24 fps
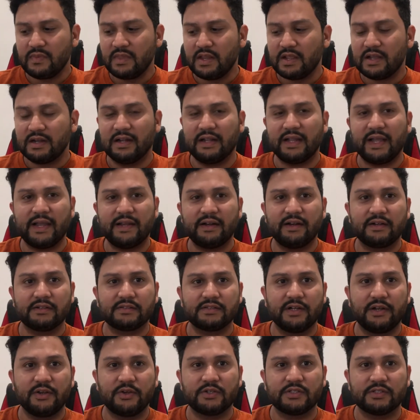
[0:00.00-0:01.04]
LiDAR
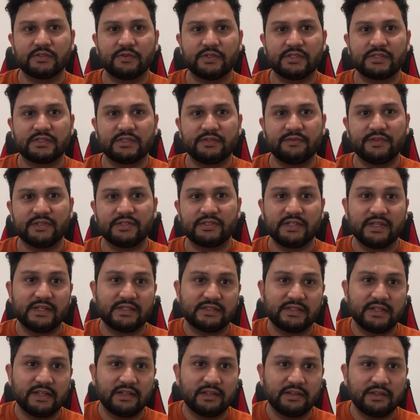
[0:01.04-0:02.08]
solutions, which says
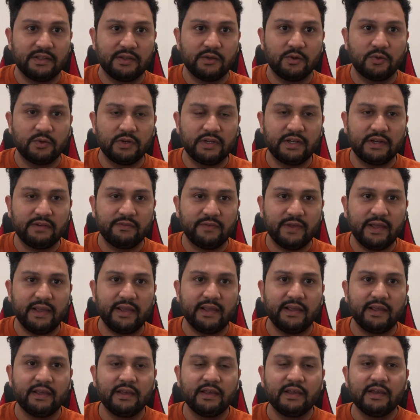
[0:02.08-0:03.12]
that the only
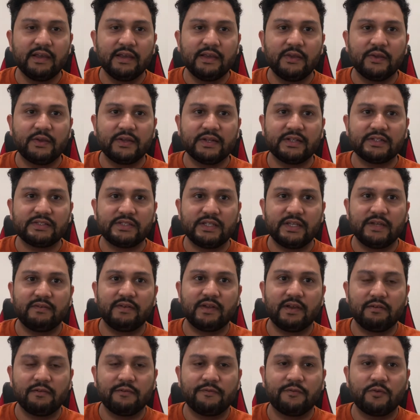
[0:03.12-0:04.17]
way you can achieve
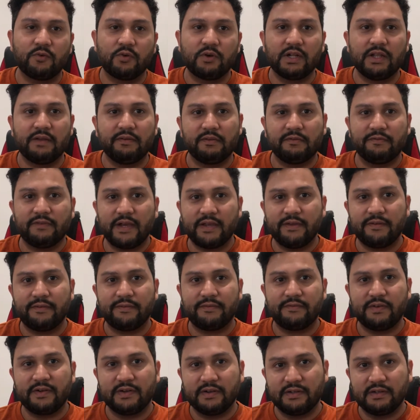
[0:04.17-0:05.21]
level 4, level 5
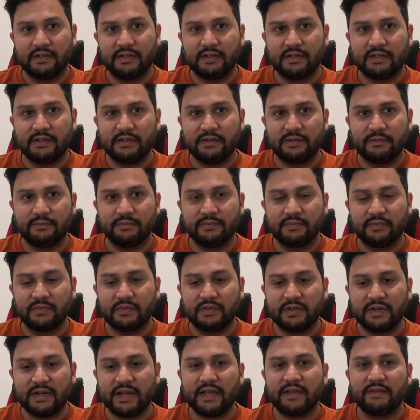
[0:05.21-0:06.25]

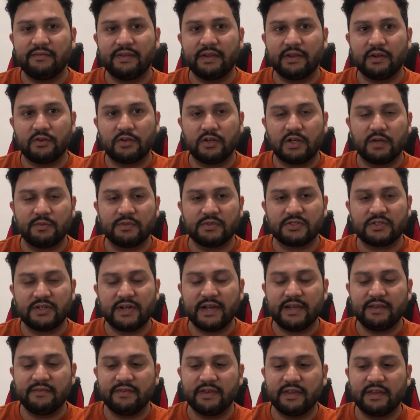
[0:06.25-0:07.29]
autonomous
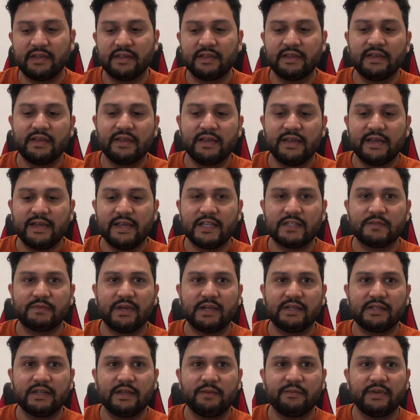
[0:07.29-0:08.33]
driving, is by
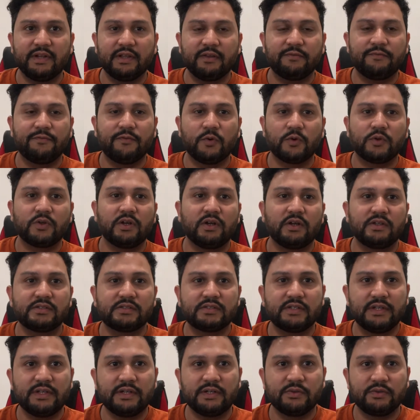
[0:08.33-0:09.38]
emitting photons
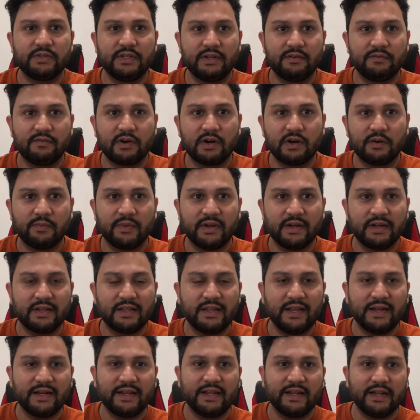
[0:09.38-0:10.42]
into the environment
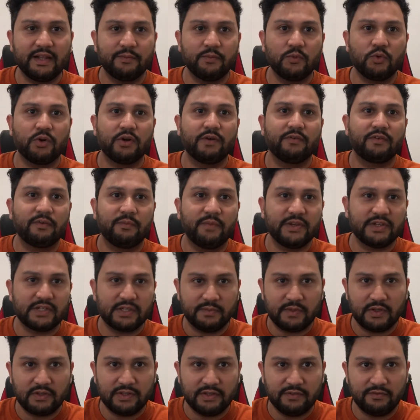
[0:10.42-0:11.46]
and getting more information
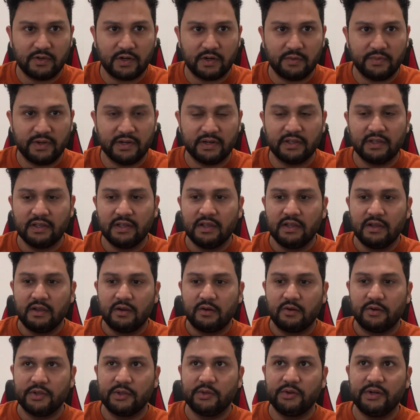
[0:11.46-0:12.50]
about the environment,
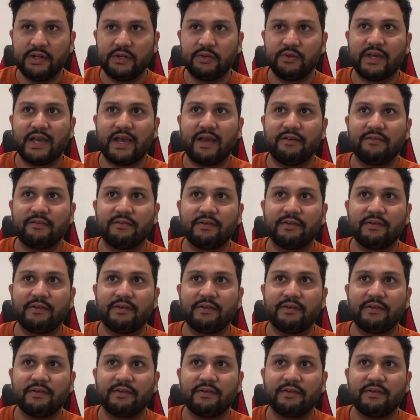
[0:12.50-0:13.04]
or you need to have